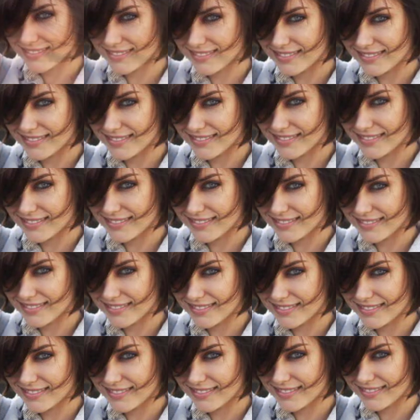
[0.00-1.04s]

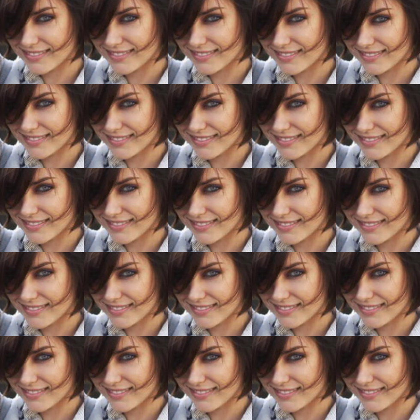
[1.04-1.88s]
Nothing is said.